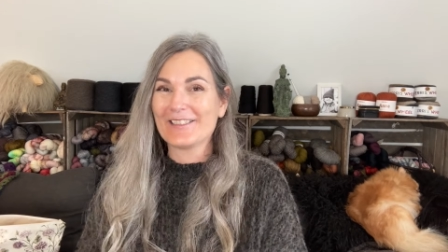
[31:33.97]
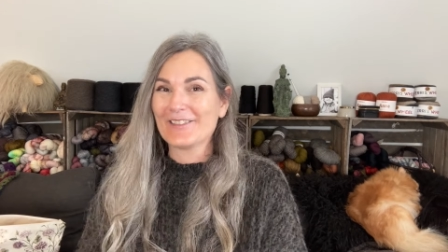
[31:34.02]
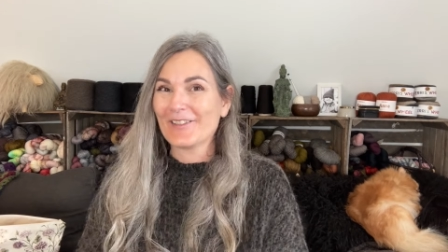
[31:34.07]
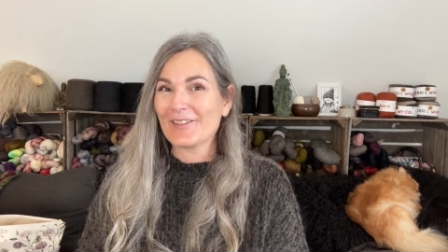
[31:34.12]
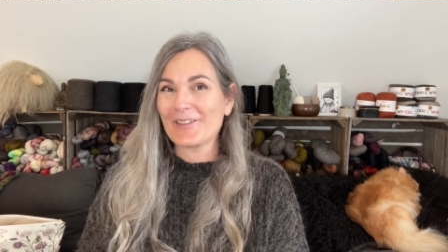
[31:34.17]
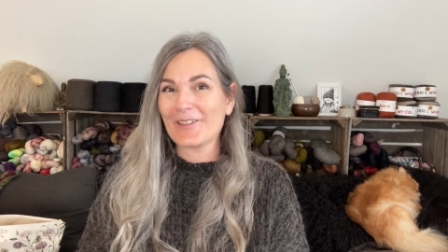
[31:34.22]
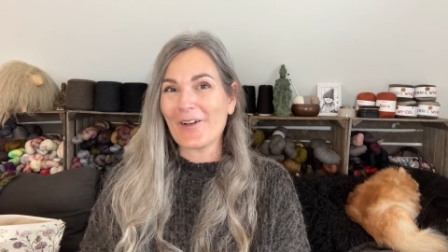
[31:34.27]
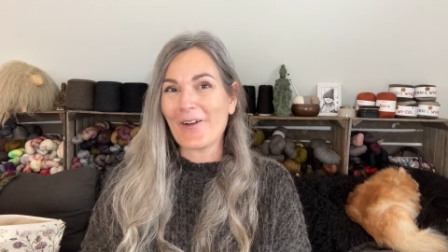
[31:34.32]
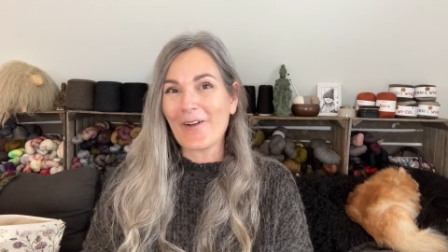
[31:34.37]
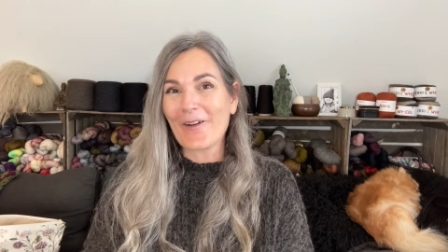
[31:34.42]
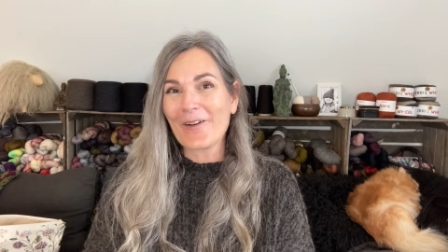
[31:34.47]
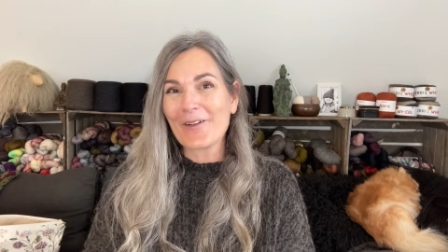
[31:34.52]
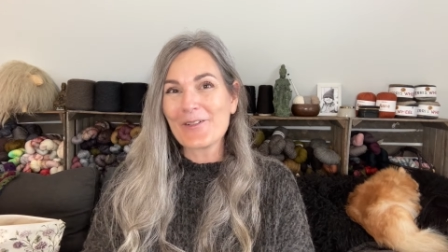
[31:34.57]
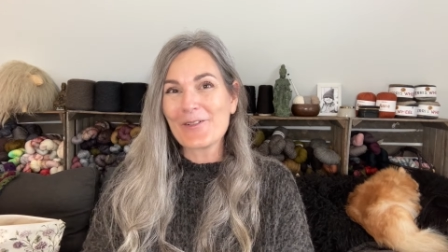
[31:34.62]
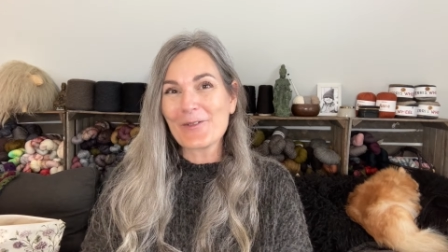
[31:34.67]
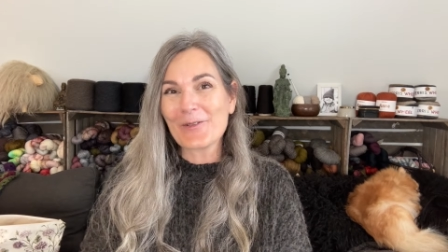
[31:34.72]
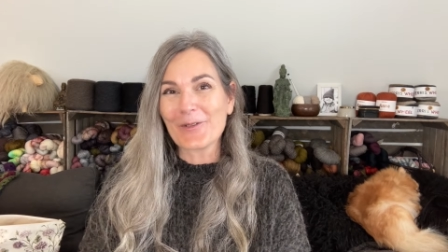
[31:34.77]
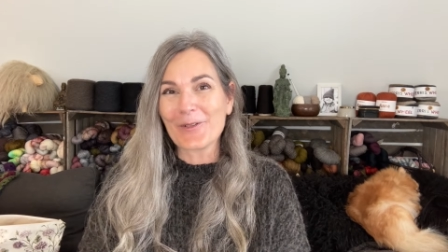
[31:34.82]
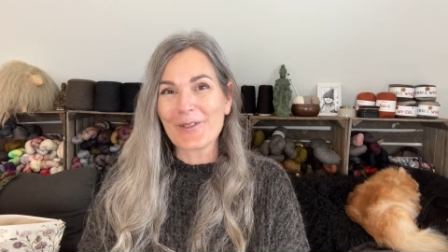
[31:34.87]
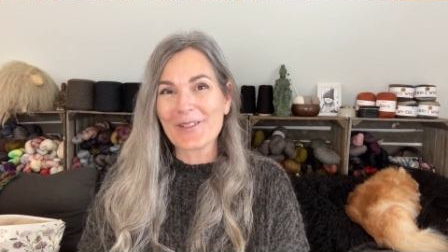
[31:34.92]
your yarn
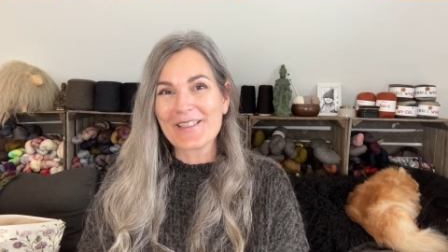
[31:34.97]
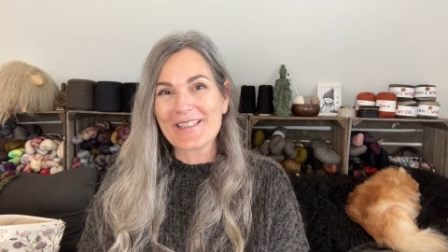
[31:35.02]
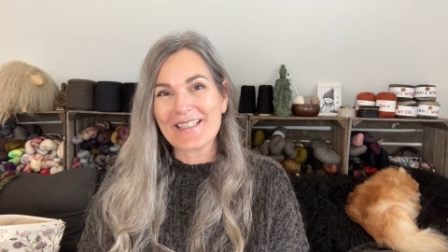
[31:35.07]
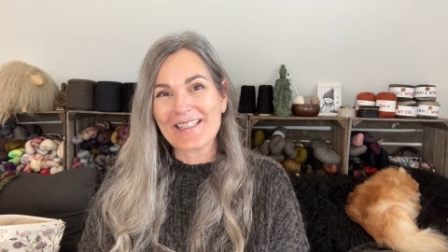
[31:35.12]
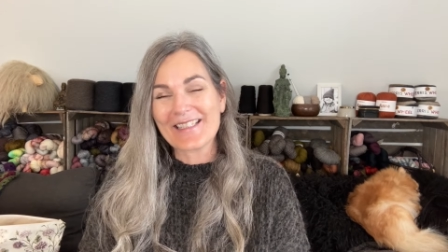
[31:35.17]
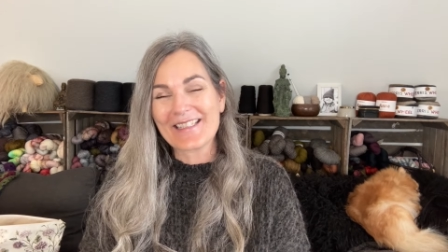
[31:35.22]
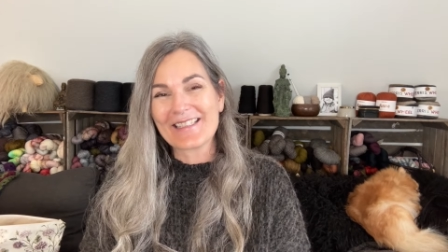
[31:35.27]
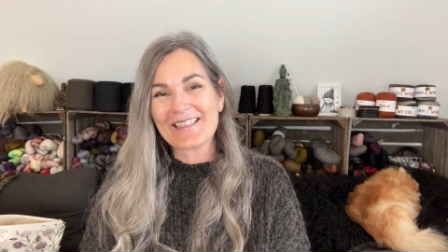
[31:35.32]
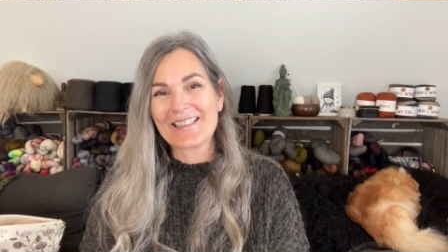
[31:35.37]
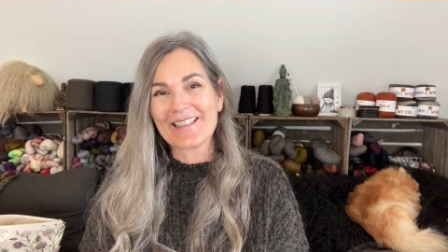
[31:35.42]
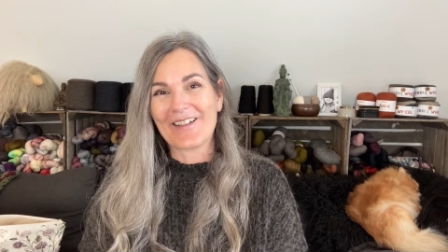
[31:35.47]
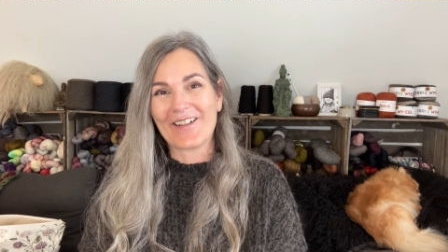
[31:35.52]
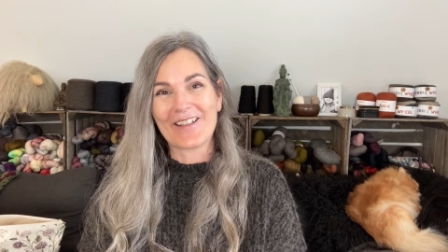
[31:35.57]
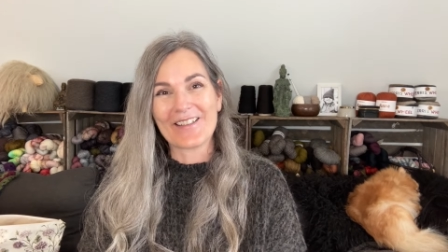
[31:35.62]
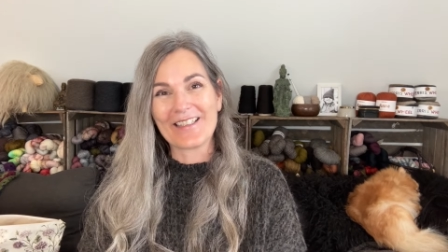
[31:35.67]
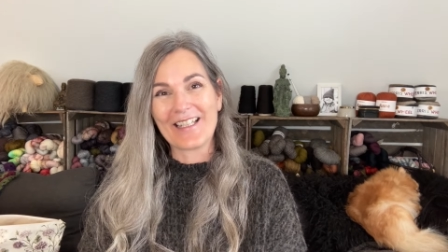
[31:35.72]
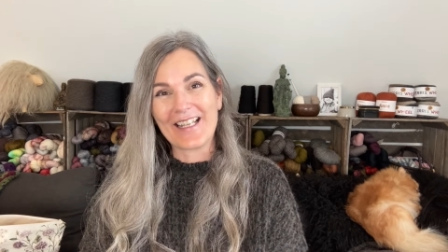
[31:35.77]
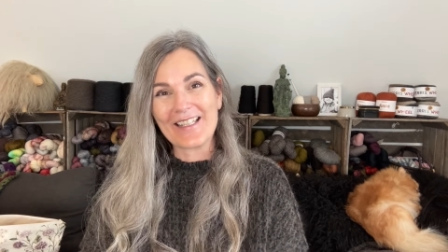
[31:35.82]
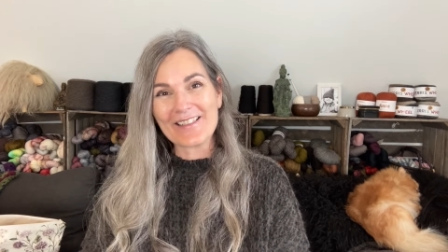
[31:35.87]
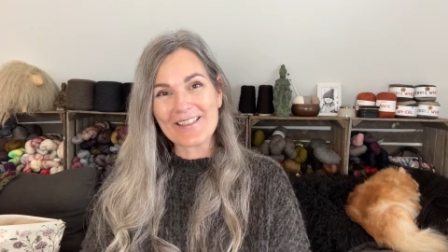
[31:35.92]
choices
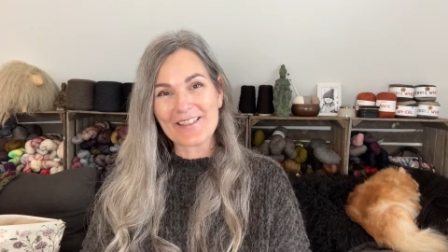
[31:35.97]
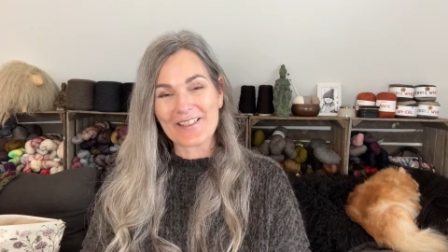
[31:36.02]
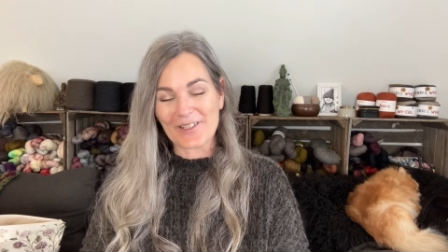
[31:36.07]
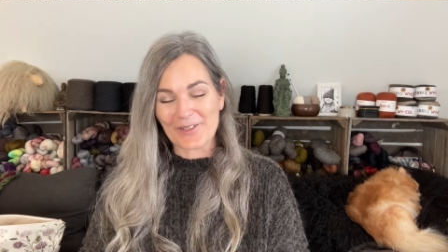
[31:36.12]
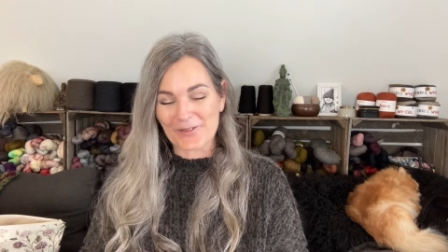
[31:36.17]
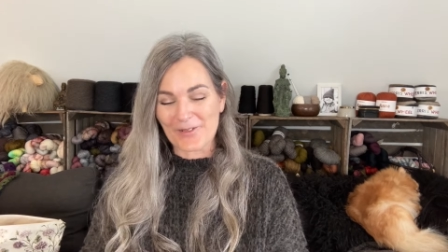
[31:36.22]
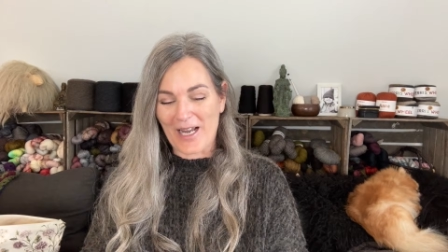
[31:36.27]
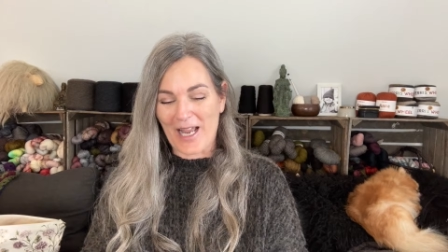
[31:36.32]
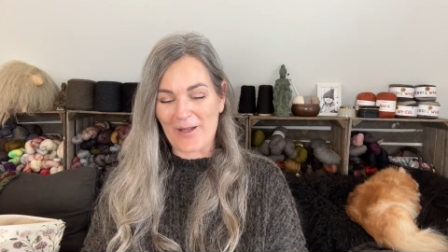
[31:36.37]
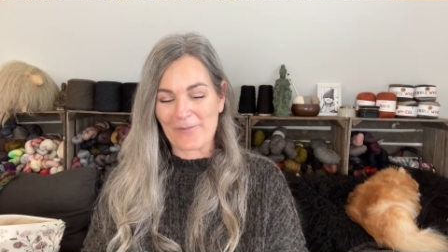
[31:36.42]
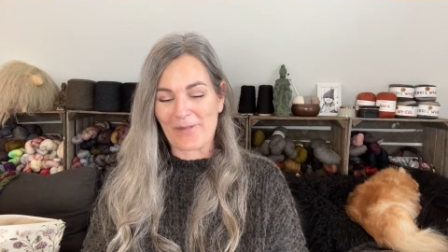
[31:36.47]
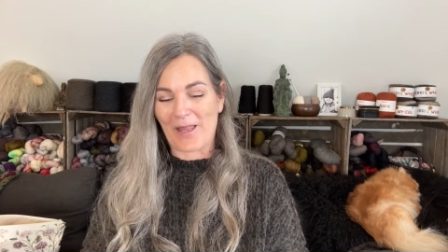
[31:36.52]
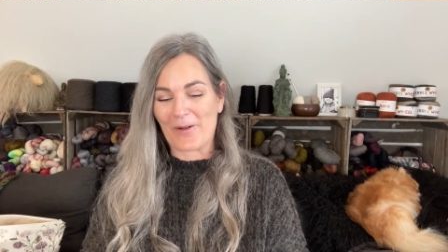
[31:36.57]
on Instagram.